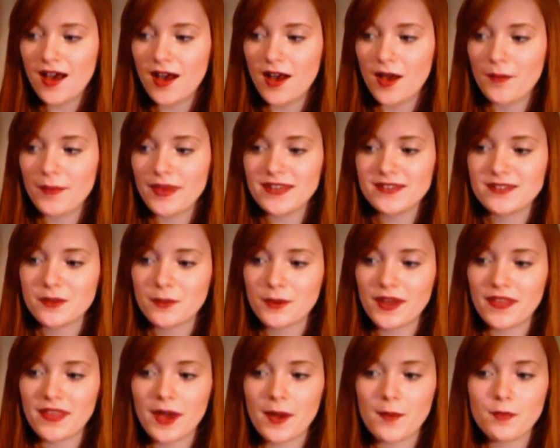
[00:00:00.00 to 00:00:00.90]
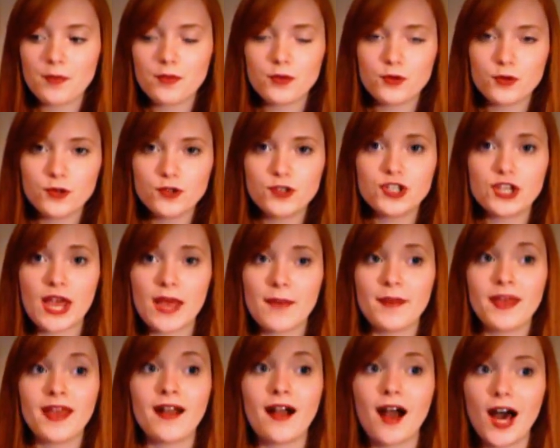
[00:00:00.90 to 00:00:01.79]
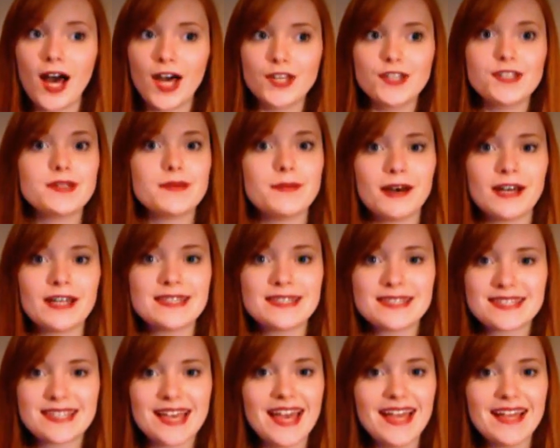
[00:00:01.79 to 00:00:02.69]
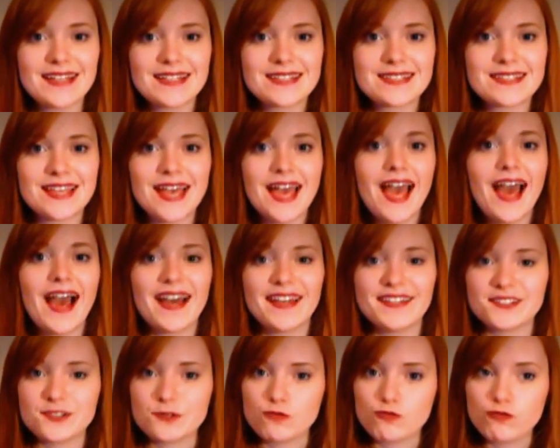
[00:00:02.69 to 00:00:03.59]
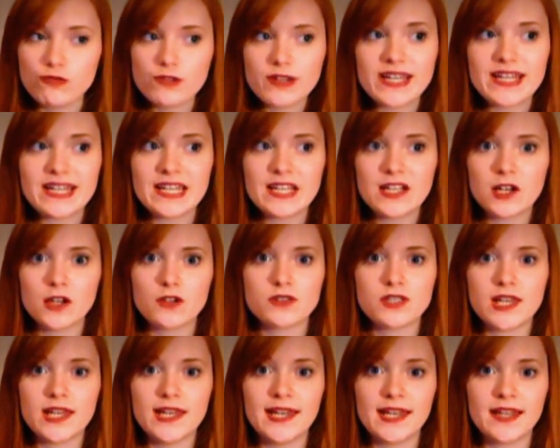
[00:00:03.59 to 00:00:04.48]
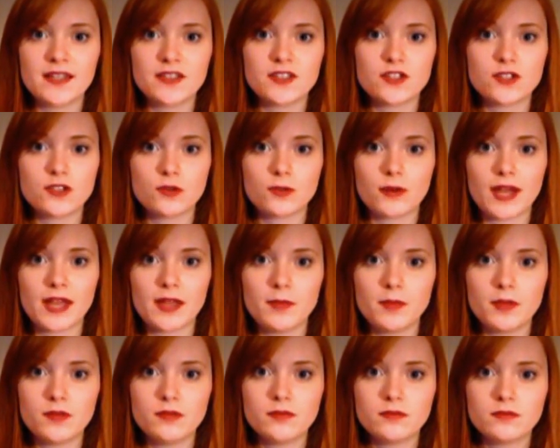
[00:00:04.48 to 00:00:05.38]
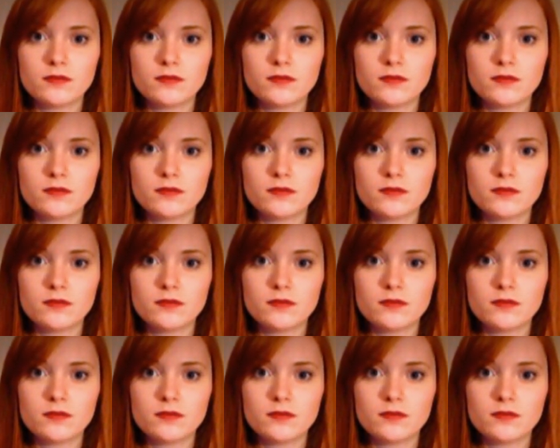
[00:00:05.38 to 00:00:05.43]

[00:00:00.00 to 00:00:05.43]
um, is the way that prude shaming undermines sex and is really closely linked to rape.